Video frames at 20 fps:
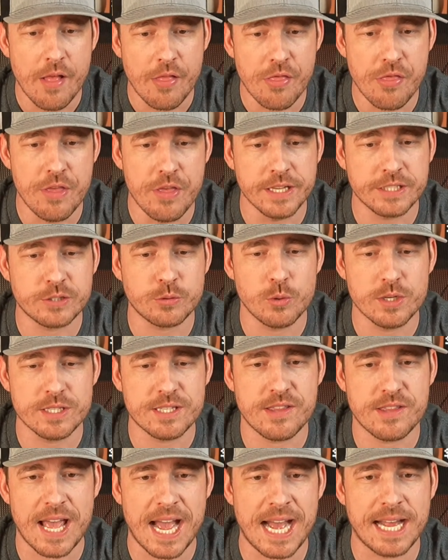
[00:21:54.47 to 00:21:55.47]
this
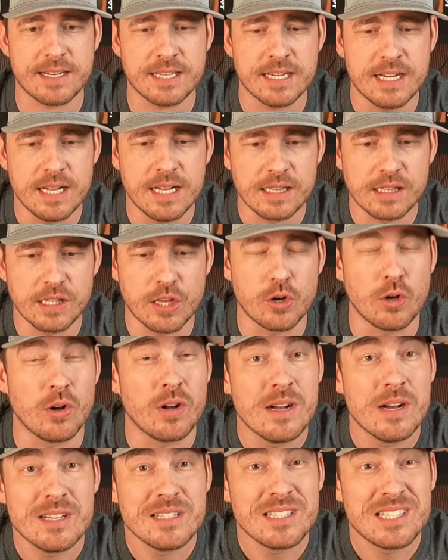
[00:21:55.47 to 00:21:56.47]
was that little